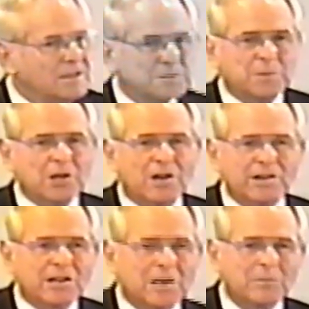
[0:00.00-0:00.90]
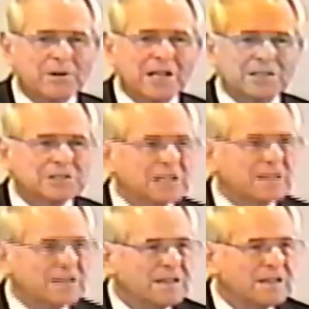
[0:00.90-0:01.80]
It's beyond our comprehension.
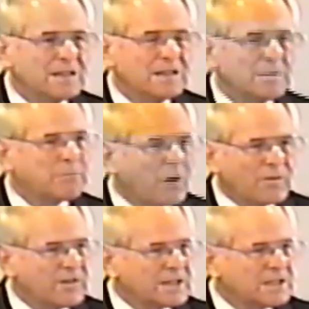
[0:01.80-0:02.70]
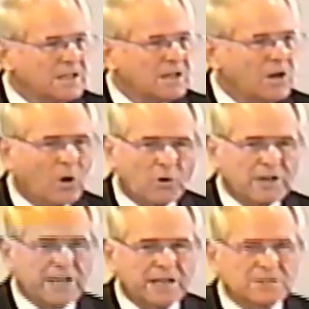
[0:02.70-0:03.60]
Perfect,
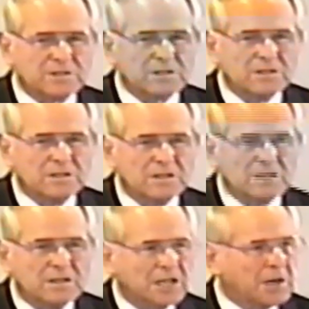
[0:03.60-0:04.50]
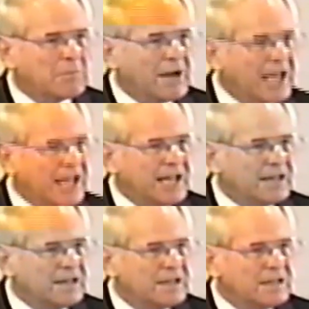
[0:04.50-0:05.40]
holiness in a
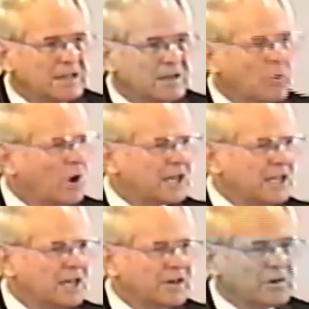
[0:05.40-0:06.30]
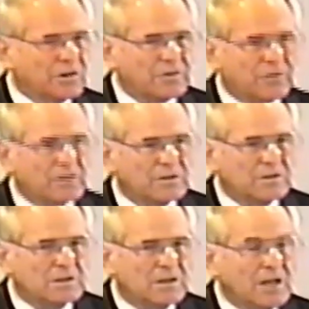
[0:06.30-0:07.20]
man walking on earth.
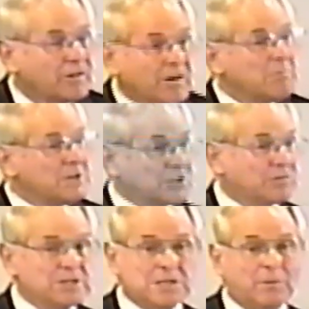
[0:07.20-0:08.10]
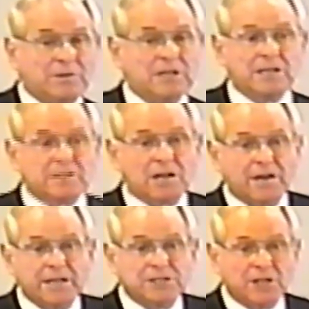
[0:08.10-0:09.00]
There are mysteries about the
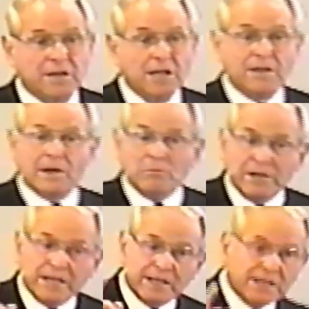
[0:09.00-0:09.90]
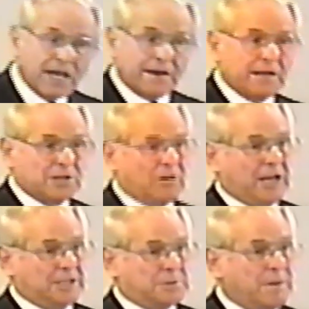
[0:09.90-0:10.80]
incarnation that we cannot
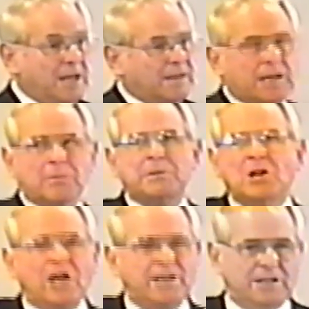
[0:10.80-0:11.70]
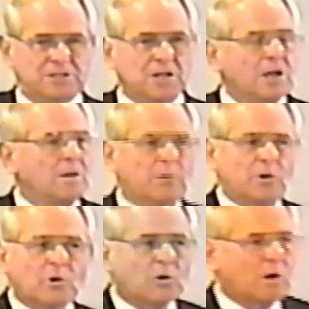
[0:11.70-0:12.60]
grasp. They are beyond us, but
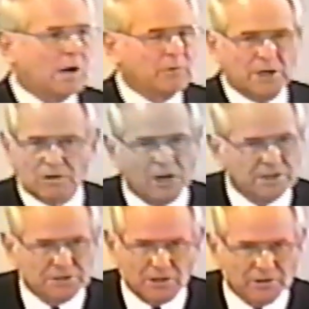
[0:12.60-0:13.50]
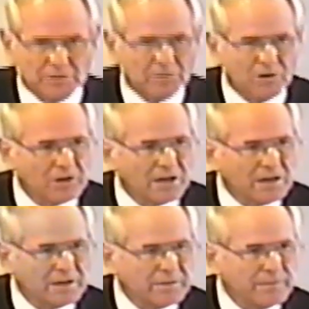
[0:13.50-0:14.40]
oh, how we long to learn more.